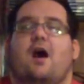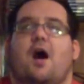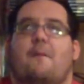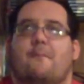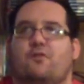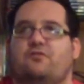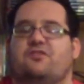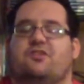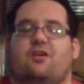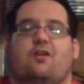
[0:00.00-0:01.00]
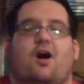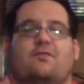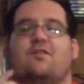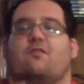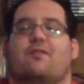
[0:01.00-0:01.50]
a moonsault
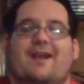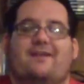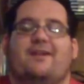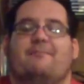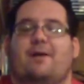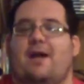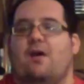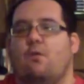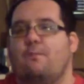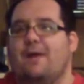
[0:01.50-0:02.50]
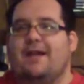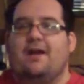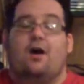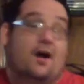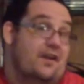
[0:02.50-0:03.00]
off a railing by
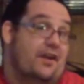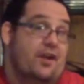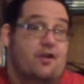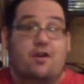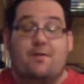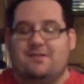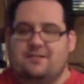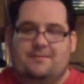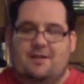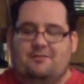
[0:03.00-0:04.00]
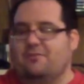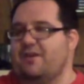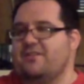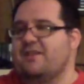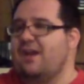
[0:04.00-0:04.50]
Omega onto Goto and some young
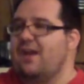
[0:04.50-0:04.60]
boys.